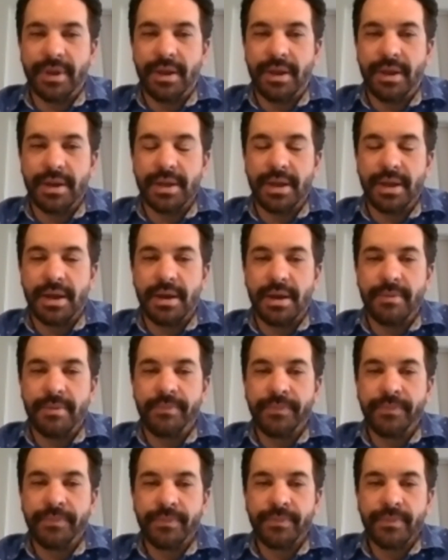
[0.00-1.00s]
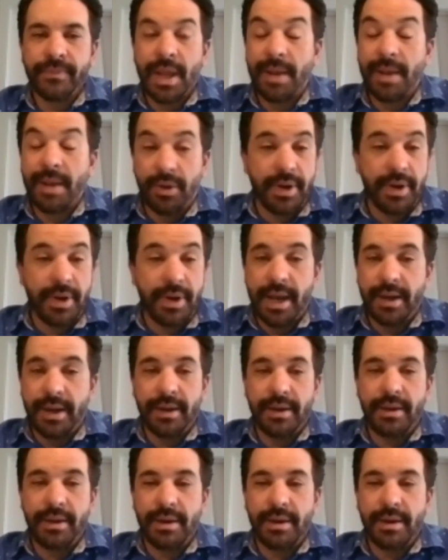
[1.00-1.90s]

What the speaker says: And I'm good at it.